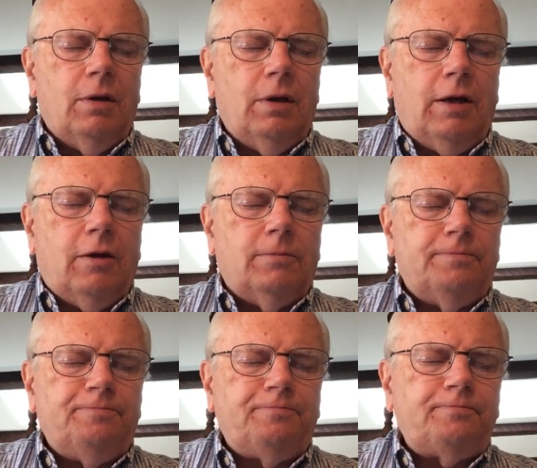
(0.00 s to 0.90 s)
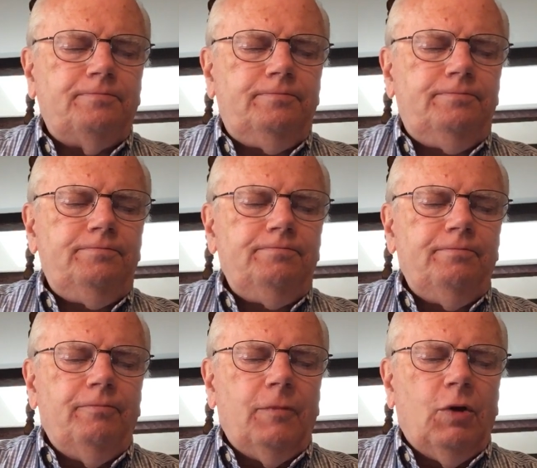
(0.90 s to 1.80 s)
Now,
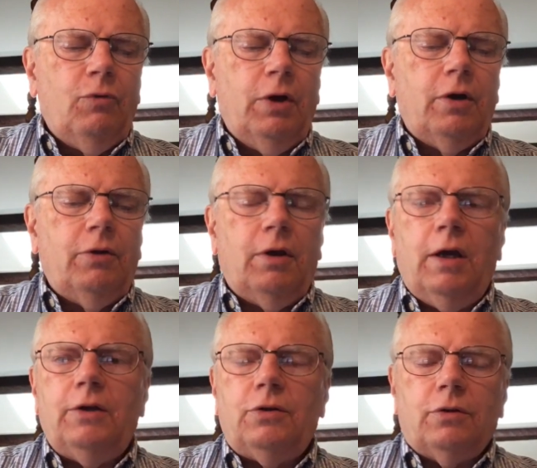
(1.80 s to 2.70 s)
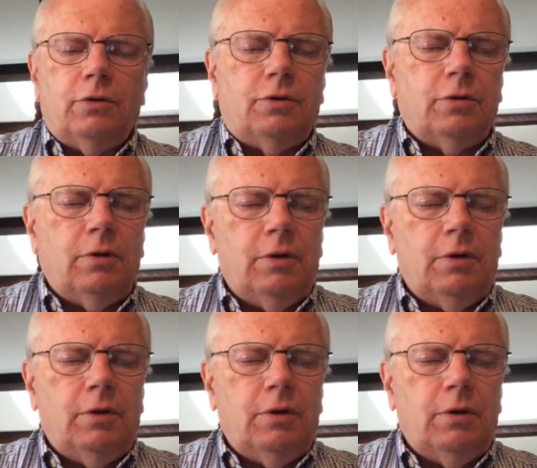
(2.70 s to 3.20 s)
what are the answers